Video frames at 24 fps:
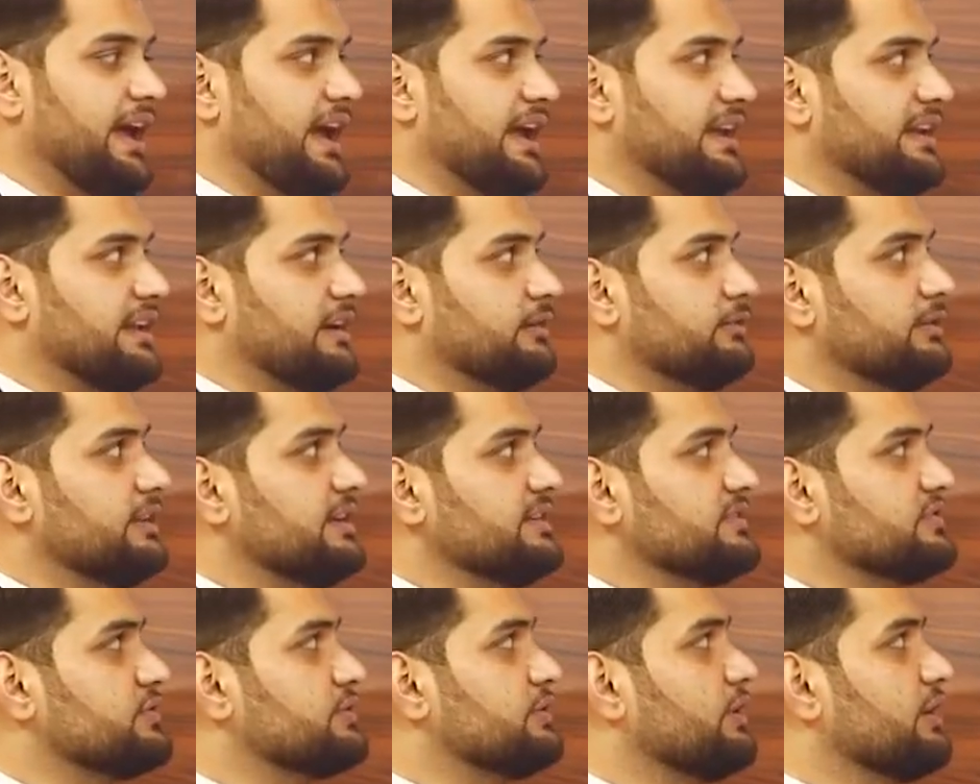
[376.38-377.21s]
And now
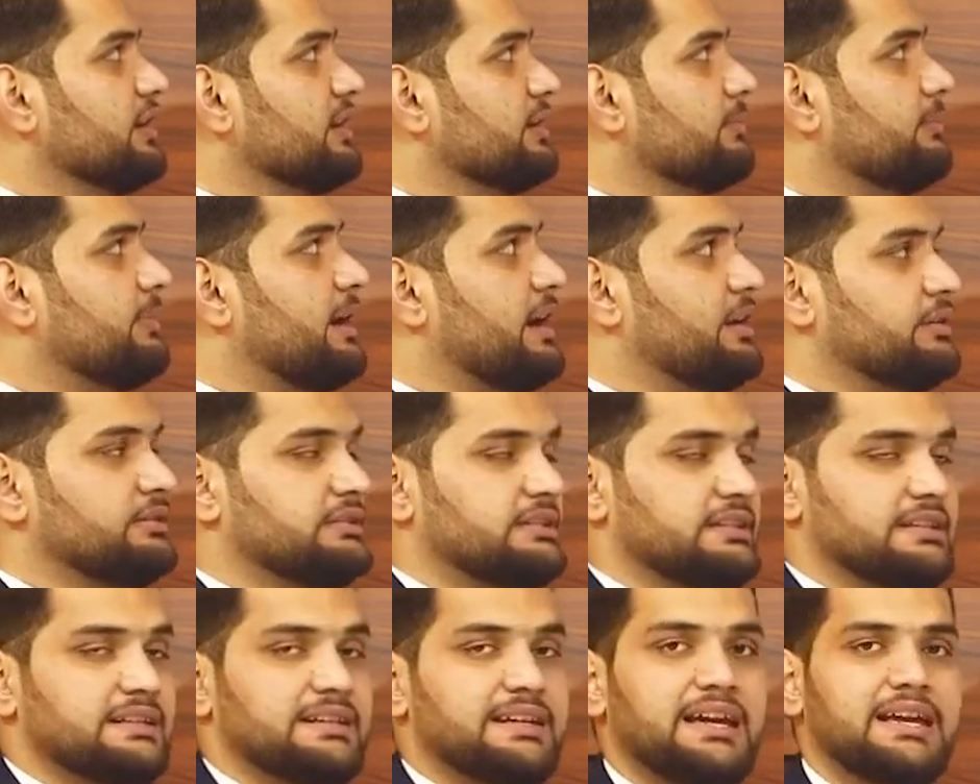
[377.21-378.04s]
let's talk about
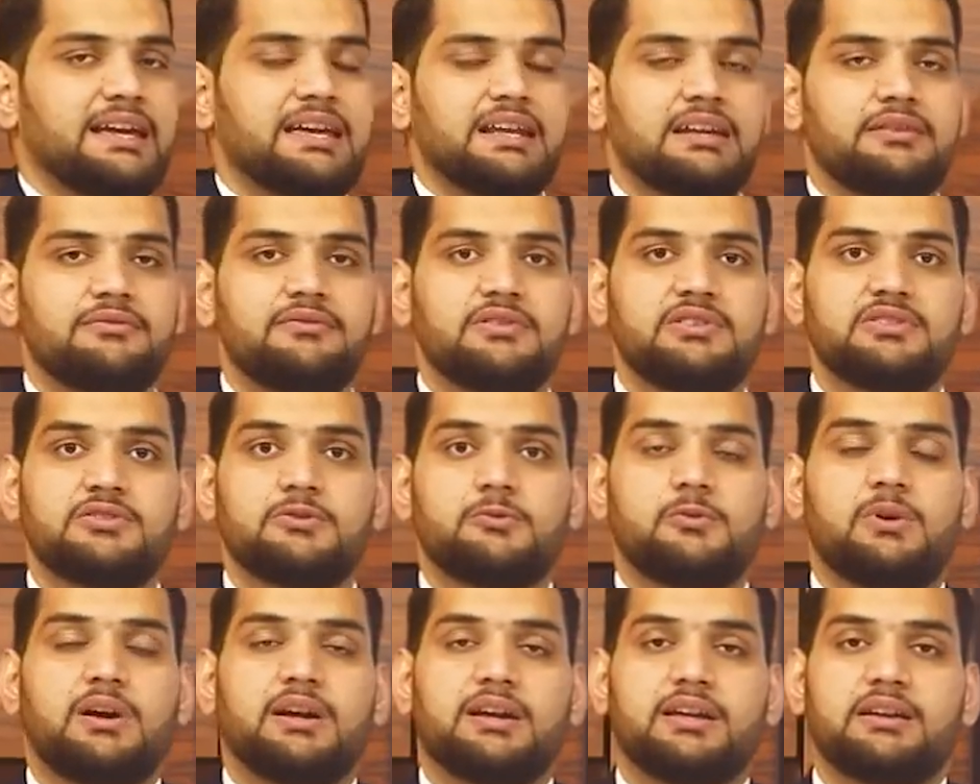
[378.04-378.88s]
the negative
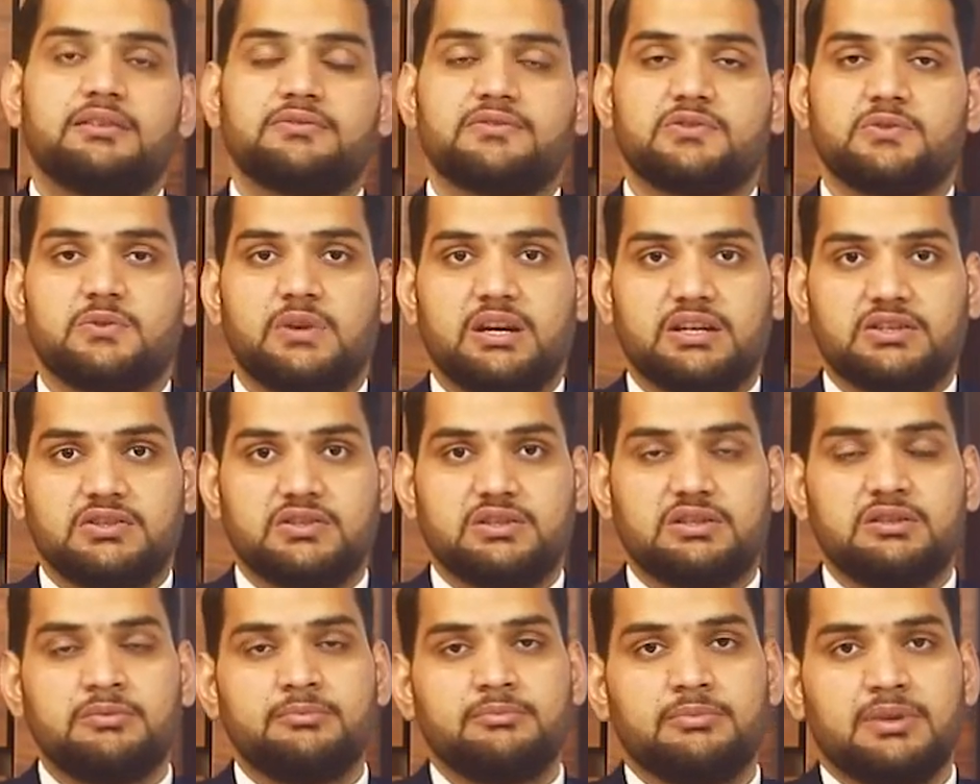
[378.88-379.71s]
interrogative
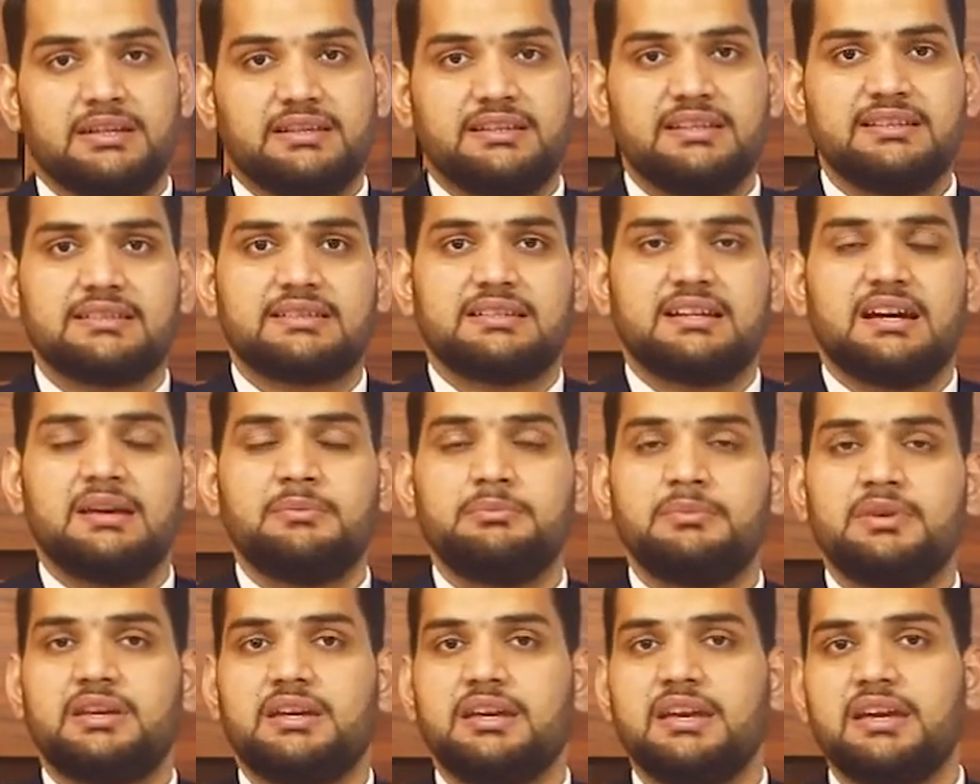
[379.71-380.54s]
structure, but this
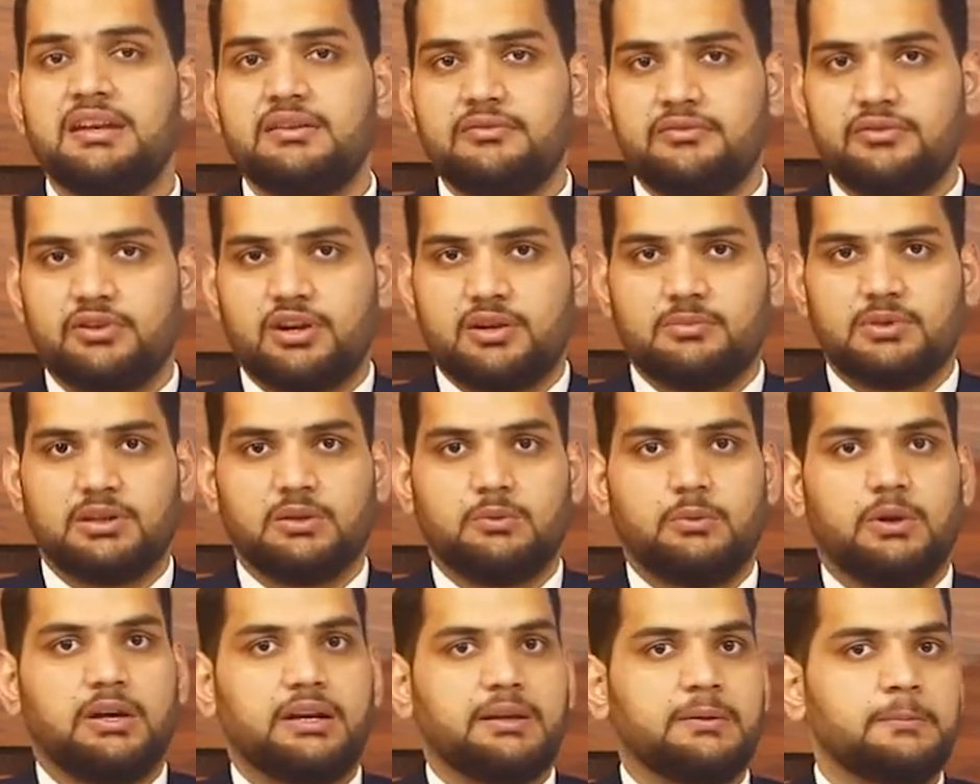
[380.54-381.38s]
time the
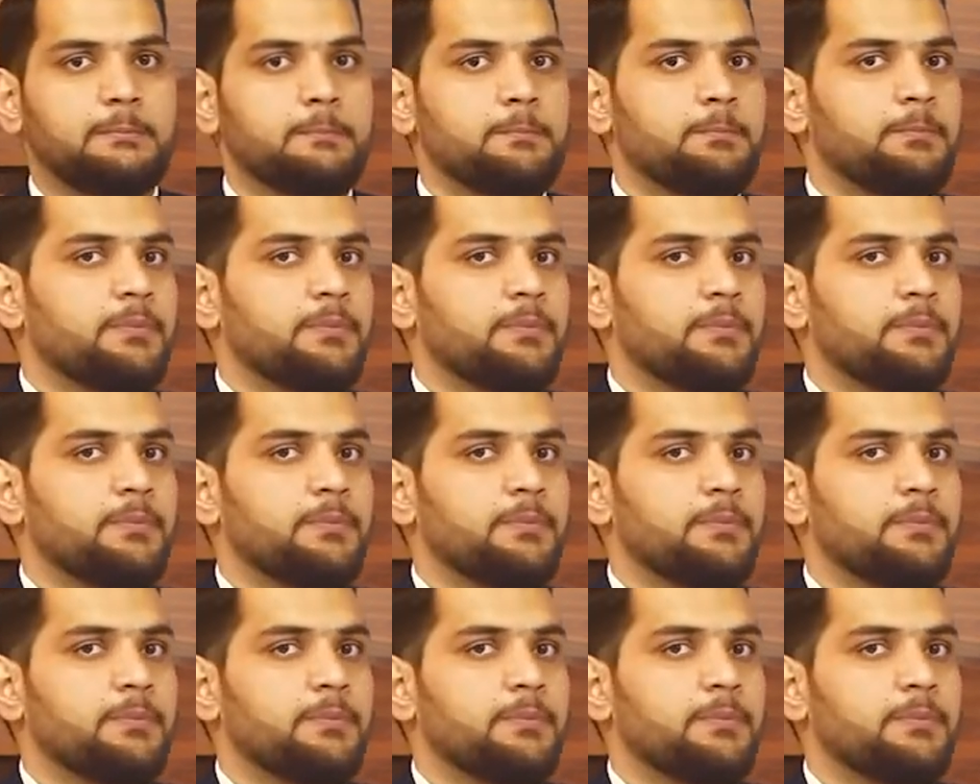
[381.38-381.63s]
informal one.